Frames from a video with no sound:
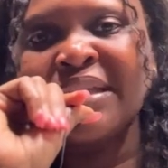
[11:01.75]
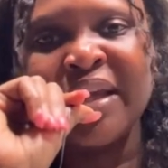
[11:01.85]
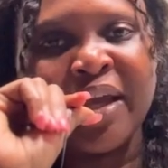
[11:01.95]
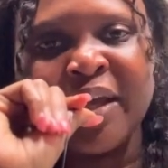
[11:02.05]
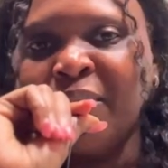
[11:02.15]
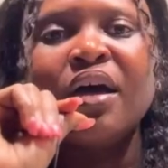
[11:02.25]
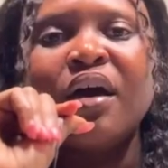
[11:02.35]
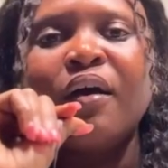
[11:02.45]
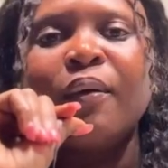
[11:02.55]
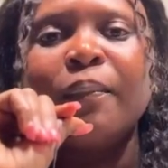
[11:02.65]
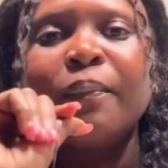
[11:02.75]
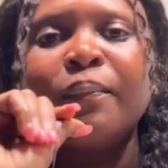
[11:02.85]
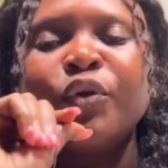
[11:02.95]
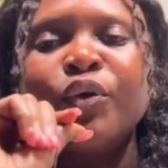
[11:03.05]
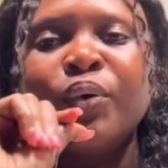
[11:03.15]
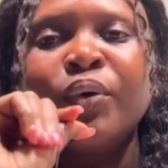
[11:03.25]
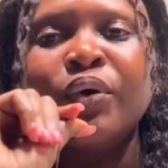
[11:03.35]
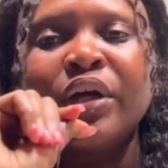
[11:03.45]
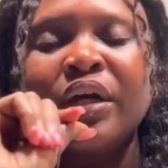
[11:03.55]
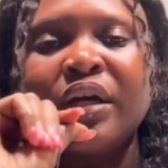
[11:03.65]
name,
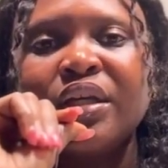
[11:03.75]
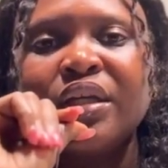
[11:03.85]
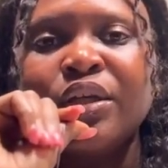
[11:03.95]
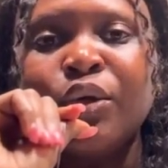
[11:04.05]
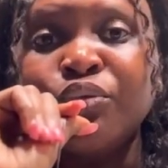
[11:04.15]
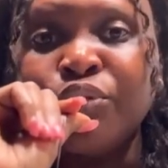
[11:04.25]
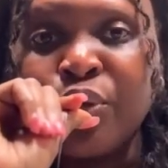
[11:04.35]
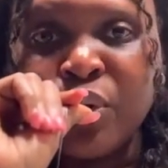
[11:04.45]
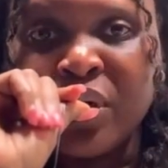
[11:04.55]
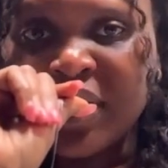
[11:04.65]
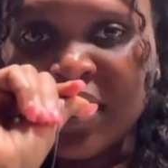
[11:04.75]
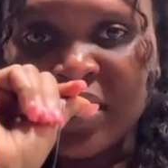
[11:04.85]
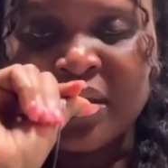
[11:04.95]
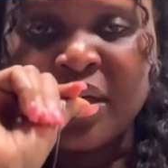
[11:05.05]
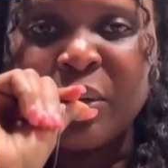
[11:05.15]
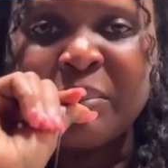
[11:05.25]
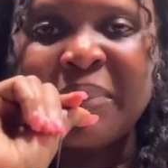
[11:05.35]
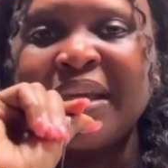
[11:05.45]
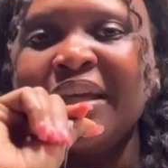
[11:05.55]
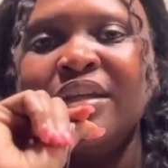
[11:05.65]
your role in the
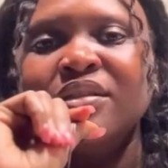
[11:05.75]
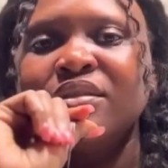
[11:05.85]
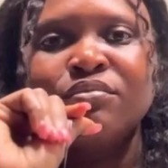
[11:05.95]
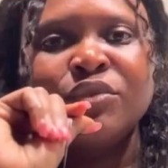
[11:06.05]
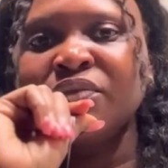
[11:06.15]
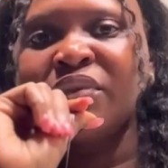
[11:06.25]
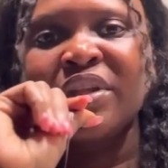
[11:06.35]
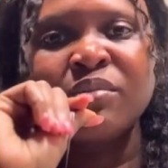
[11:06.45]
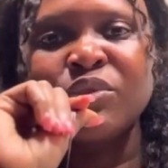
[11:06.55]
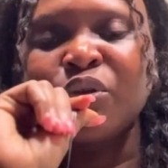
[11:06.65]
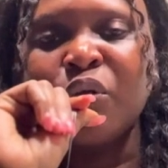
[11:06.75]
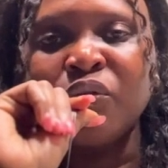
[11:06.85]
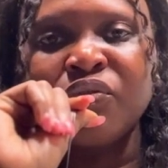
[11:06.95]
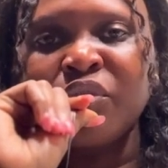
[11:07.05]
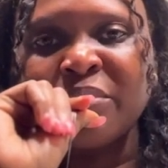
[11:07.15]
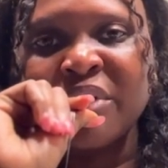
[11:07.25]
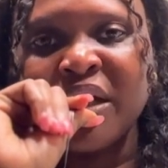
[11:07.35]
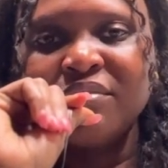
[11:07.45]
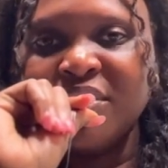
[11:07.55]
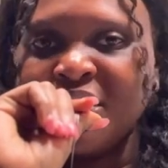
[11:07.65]
company, just for them to confirm
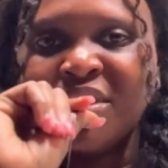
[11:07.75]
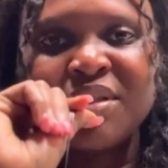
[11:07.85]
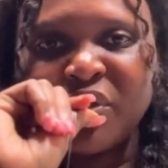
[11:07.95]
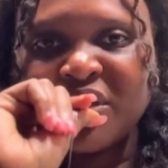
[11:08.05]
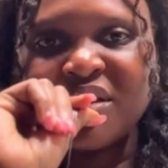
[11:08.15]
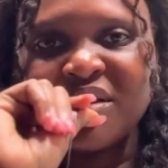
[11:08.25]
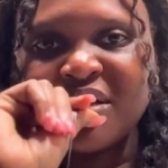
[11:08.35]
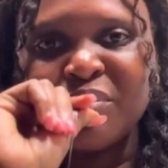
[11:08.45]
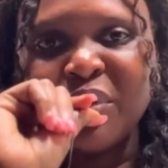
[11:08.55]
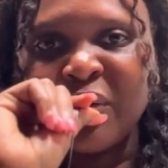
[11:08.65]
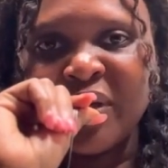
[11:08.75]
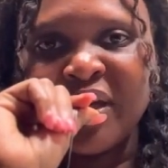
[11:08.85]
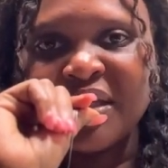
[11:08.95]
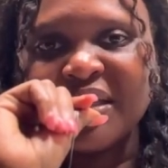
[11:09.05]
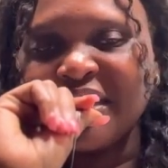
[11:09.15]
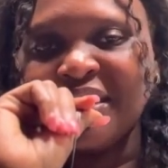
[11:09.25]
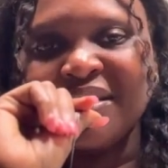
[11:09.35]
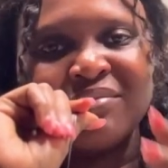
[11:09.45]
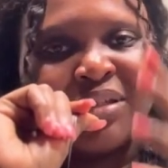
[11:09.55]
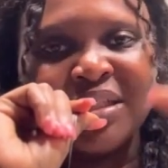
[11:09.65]
that this person's employer
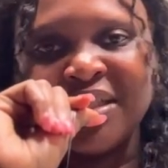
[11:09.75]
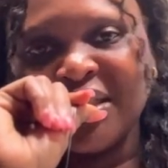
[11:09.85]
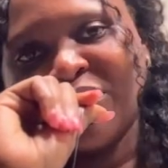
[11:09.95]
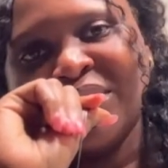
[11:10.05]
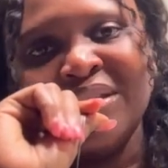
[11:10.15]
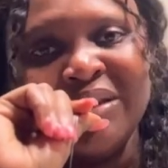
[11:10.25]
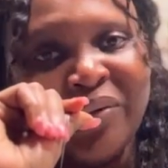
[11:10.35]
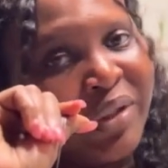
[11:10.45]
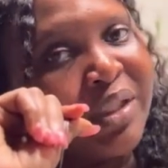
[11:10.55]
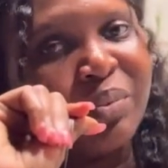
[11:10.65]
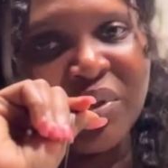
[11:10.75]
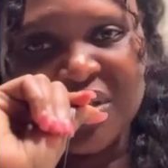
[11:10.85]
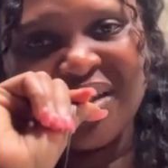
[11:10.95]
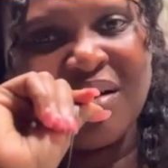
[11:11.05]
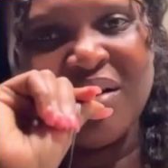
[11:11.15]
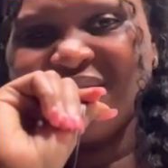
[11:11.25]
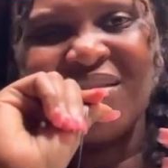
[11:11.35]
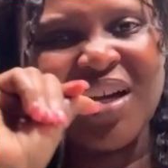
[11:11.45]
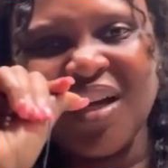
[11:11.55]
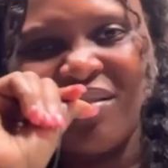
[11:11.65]
is related to the degree the person got,
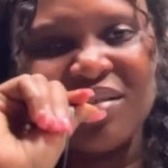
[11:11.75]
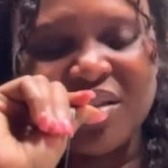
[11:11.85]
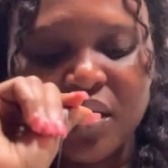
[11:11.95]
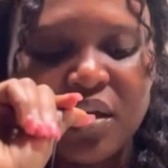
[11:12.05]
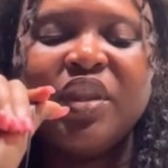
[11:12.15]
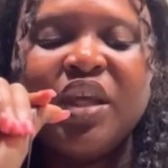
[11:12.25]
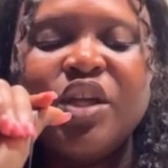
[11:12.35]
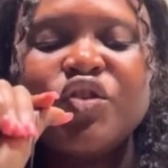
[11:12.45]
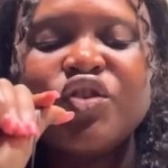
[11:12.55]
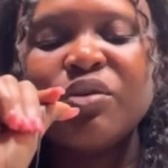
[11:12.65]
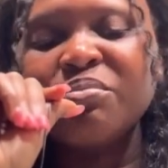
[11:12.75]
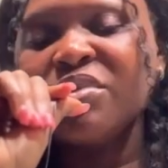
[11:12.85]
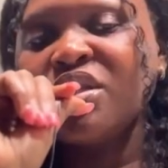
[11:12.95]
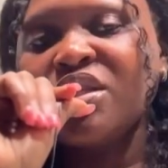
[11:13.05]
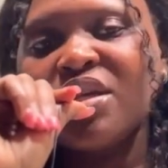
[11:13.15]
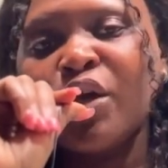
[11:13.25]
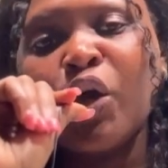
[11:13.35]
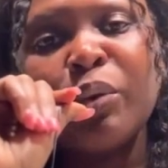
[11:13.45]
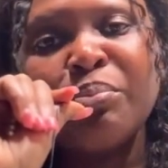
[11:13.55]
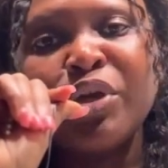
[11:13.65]
that kind of thing. Then you submit a
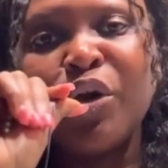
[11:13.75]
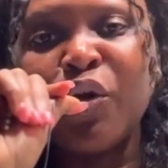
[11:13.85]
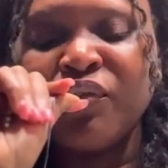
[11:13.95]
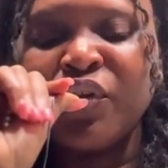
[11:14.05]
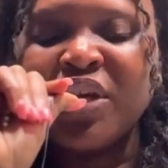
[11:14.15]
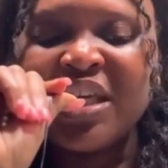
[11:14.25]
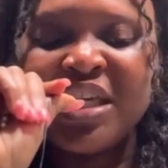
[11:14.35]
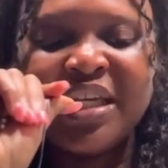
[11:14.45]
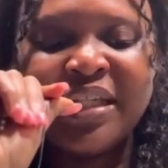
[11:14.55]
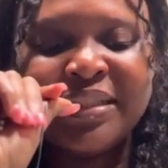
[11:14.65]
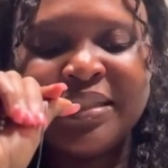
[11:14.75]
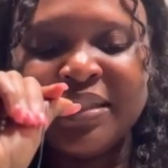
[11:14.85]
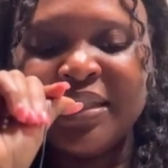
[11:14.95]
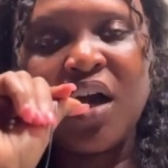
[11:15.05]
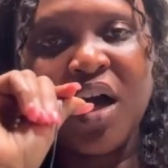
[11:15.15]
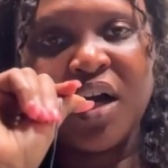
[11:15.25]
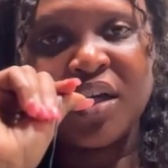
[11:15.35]
copy of your EAD card